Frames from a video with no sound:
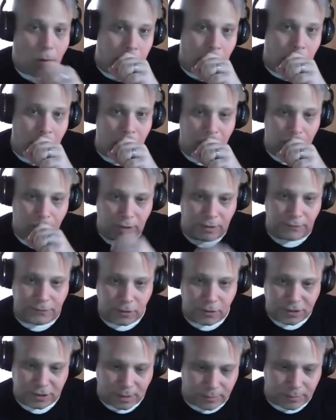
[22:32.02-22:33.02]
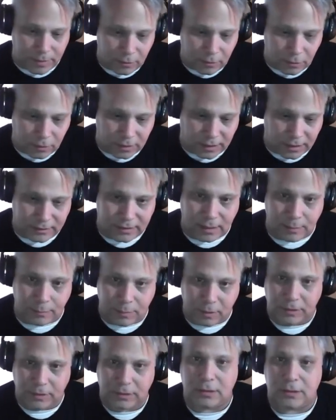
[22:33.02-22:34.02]
but if you're somebody who's, let's say,
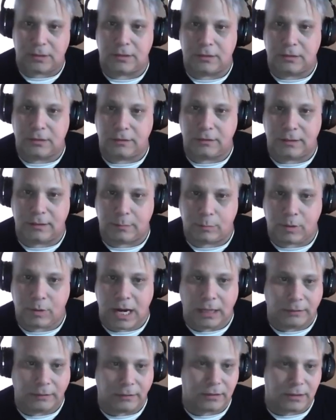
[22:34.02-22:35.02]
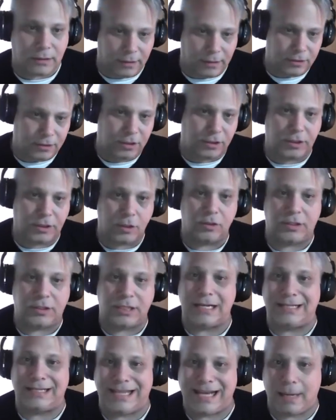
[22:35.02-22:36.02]
building a consulting practice, and let's just use
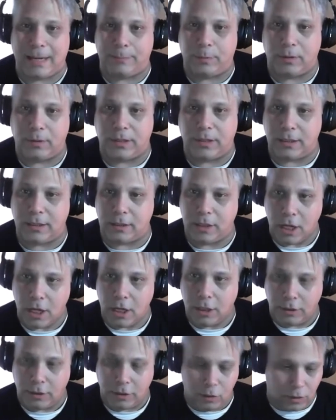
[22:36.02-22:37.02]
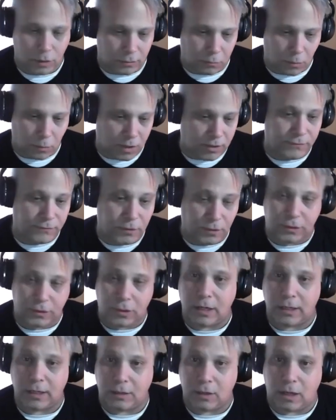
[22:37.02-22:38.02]
the example that your one of your
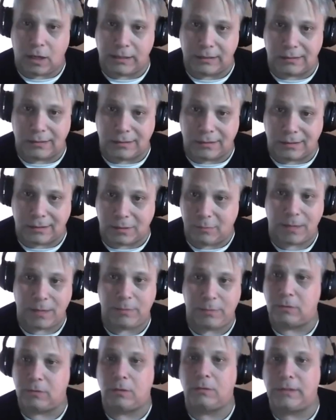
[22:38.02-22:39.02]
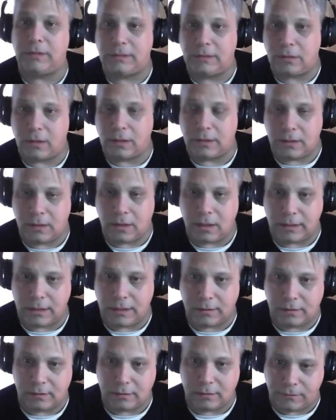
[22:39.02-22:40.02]
target audiences, maybe your only target
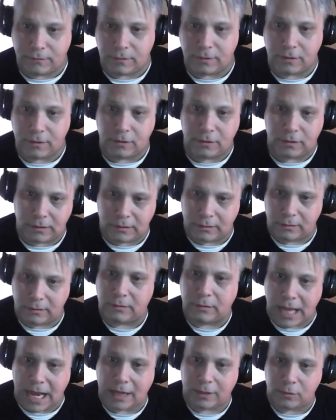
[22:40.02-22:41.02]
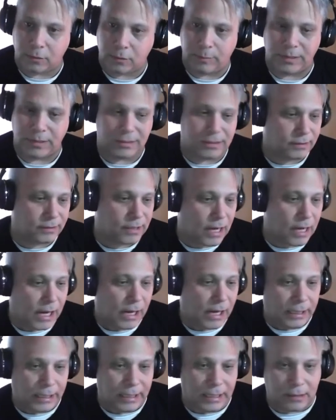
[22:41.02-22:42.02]
audience for your actual business,
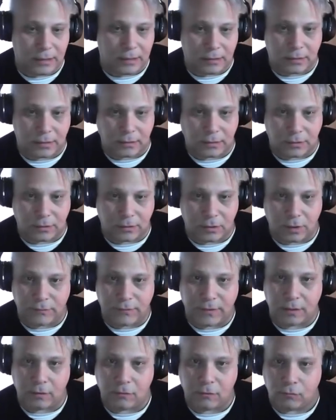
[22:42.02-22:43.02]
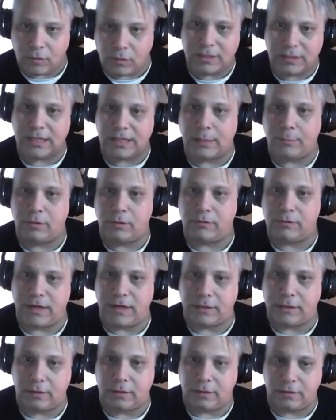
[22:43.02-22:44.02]
is serving real estate
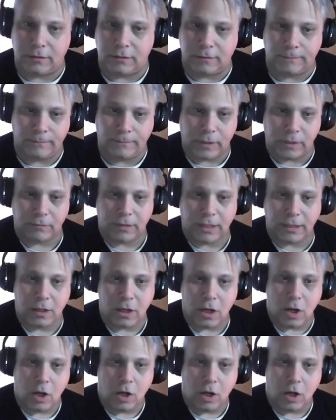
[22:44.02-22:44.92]
professionals, right?